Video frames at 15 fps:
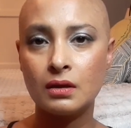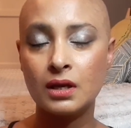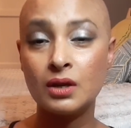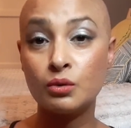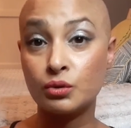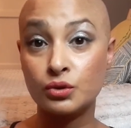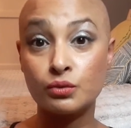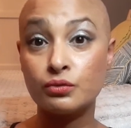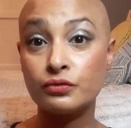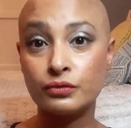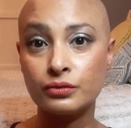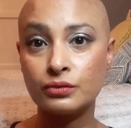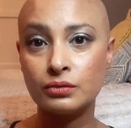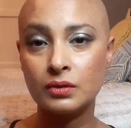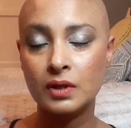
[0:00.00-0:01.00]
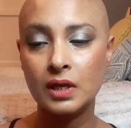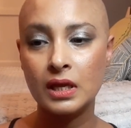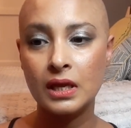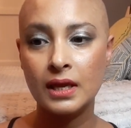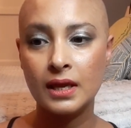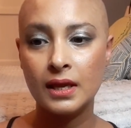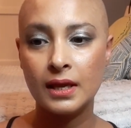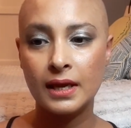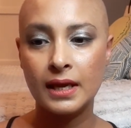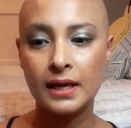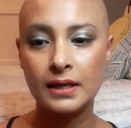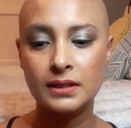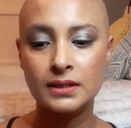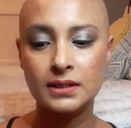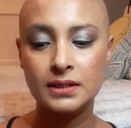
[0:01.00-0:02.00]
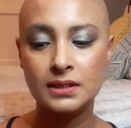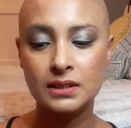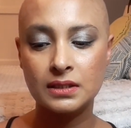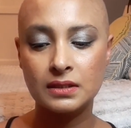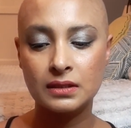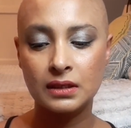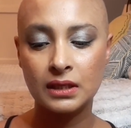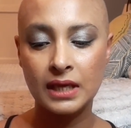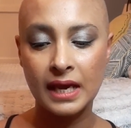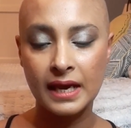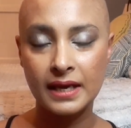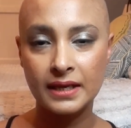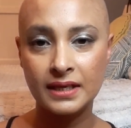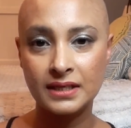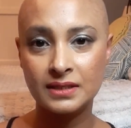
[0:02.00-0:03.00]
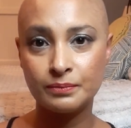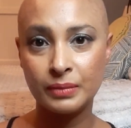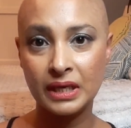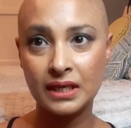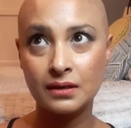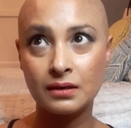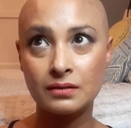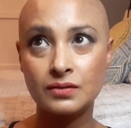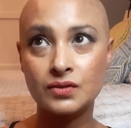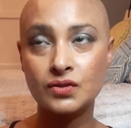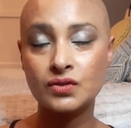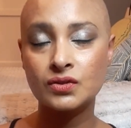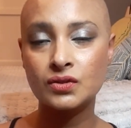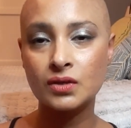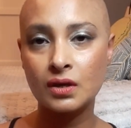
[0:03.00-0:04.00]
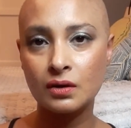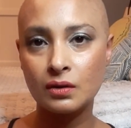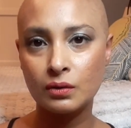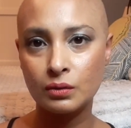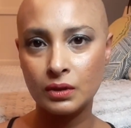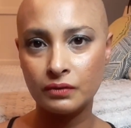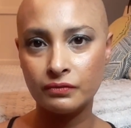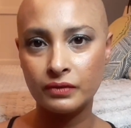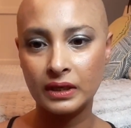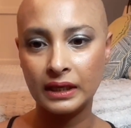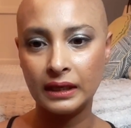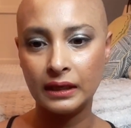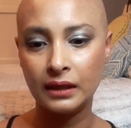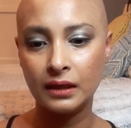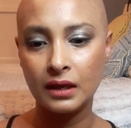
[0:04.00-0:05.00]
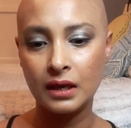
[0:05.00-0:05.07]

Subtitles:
looked awful. And yeah, he's been so lovely.